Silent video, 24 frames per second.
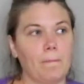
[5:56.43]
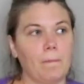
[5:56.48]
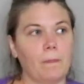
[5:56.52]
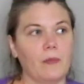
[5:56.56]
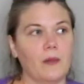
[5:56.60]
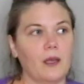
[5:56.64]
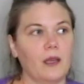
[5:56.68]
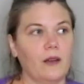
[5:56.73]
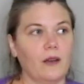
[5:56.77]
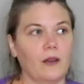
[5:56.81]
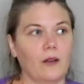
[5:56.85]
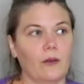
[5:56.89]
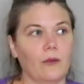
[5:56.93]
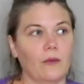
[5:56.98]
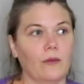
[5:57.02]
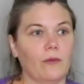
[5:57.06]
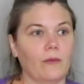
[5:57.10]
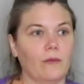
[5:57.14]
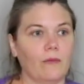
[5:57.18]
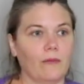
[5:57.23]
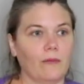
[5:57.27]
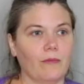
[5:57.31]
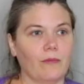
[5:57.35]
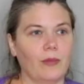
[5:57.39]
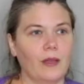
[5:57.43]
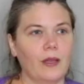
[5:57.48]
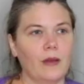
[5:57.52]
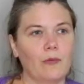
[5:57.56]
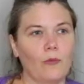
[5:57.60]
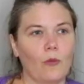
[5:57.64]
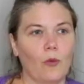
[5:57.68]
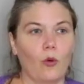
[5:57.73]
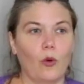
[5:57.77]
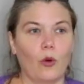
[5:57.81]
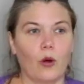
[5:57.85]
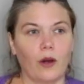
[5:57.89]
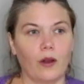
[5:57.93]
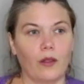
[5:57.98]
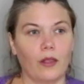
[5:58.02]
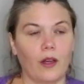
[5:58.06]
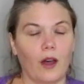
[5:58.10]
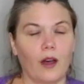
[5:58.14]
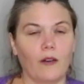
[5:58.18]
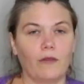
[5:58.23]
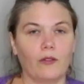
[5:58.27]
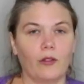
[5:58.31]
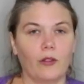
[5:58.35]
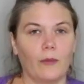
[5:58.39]
you know, being more
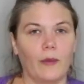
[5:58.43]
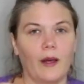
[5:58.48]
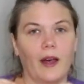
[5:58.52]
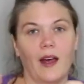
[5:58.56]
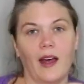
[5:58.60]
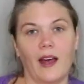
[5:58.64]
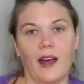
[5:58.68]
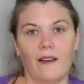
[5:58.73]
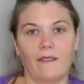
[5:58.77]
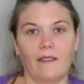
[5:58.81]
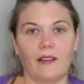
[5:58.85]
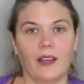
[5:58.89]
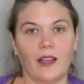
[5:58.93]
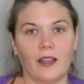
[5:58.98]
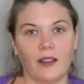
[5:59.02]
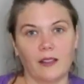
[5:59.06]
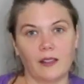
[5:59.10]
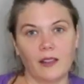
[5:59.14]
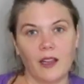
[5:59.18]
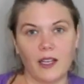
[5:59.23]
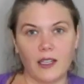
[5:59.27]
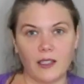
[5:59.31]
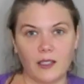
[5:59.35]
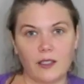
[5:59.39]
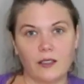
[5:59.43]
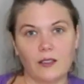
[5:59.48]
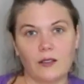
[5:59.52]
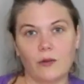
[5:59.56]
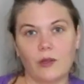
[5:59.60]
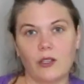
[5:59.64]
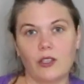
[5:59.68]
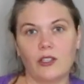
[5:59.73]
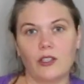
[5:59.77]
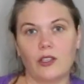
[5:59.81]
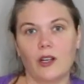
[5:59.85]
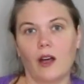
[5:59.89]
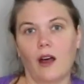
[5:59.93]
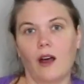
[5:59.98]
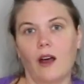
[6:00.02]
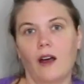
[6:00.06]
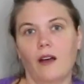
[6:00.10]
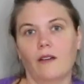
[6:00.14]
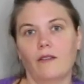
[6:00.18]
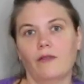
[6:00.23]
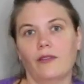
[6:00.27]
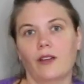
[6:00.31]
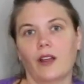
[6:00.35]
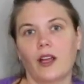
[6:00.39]
thoughtful about having lights switched
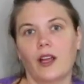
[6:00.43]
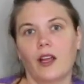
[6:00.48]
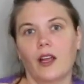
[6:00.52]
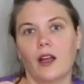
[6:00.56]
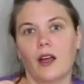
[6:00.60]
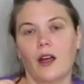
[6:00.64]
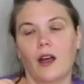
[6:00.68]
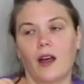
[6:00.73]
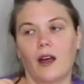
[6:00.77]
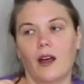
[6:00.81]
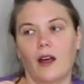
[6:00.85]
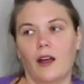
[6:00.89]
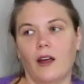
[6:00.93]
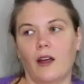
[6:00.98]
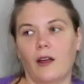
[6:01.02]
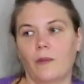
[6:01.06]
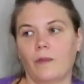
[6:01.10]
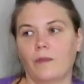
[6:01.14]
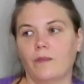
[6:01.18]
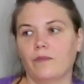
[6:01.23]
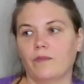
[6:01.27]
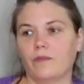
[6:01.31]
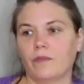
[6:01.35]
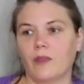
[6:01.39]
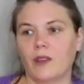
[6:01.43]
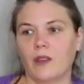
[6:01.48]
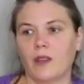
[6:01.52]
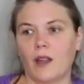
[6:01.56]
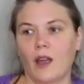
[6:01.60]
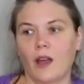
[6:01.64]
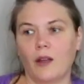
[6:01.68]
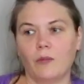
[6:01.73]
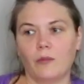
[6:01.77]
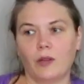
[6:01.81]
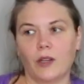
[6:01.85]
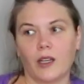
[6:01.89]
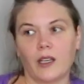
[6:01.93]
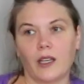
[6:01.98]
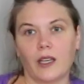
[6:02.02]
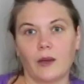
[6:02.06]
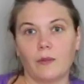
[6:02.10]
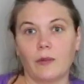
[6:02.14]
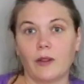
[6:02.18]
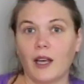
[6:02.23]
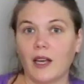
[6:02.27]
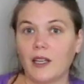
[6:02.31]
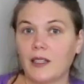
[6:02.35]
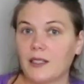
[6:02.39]
off, unplugging
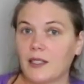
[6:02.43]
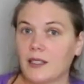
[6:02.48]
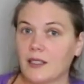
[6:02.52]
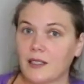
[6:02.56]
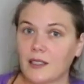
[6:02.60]
appliances